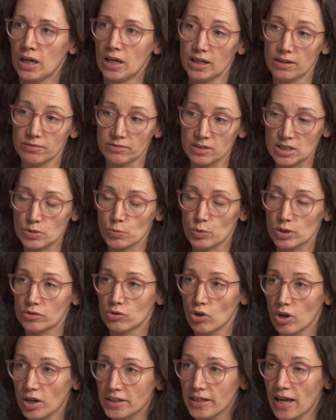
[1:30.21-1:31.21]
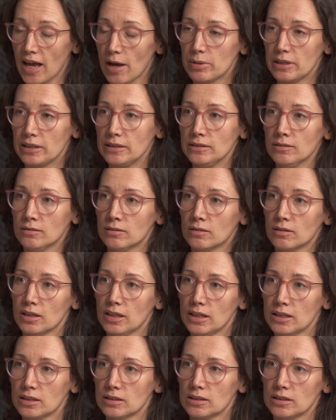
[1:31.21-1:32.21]
If this will not happen,
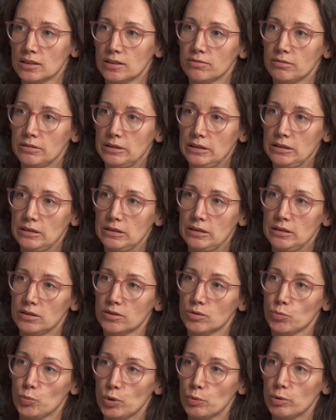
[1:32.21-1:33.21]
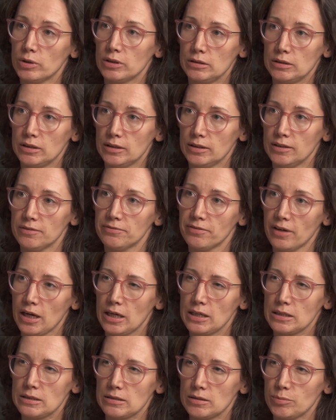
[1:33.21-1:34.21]
and if we will
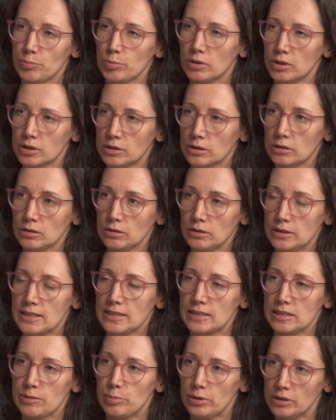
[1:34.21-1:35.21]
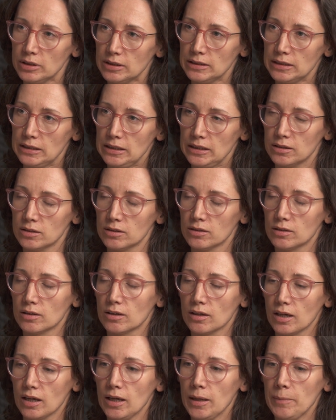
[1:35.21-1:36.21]
face a political instability in
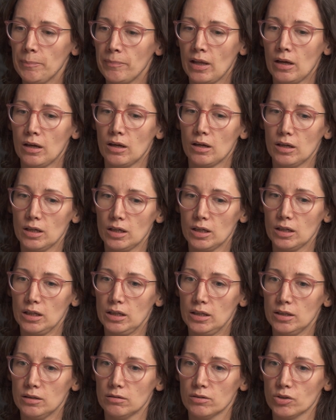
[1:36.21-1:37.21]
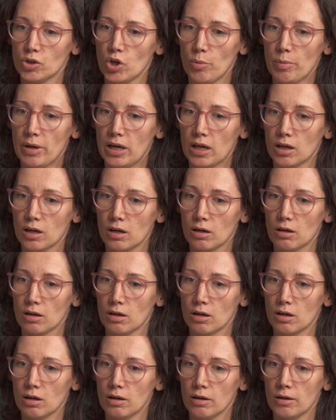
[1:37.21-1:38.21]
Turkey in
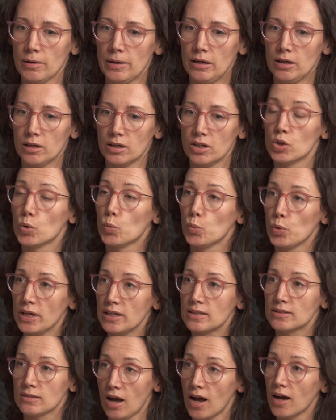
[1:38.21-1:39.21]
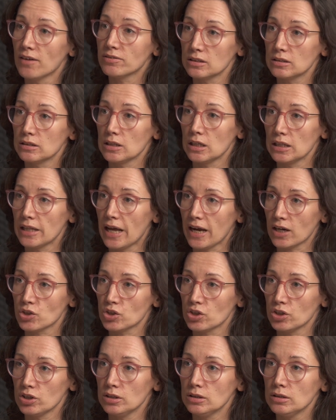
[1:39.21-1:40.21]
the weeks after the
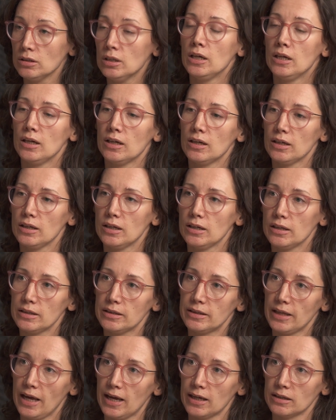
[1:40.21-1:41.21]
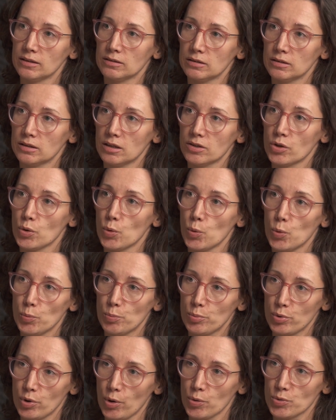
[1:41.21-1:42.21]
election, then the
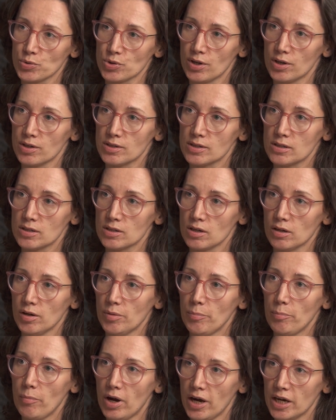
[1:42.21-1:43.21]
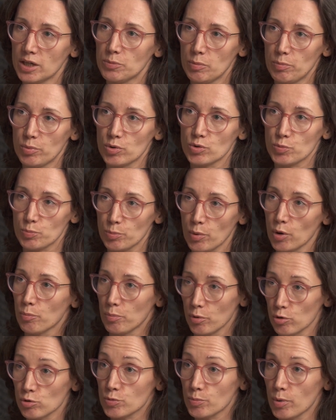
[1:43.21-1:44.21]
whole process might be
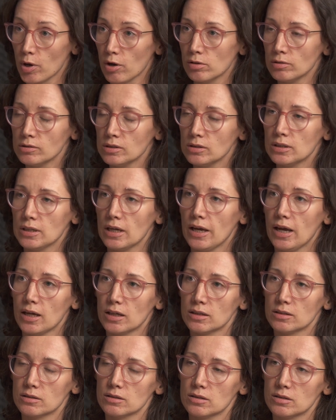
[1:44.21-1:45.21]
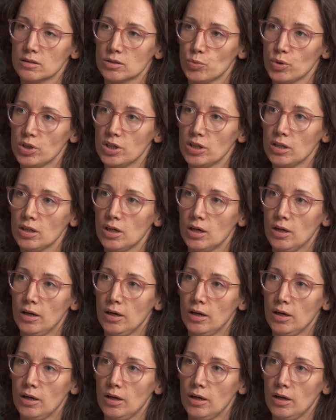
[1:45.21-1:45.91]
postponed, and we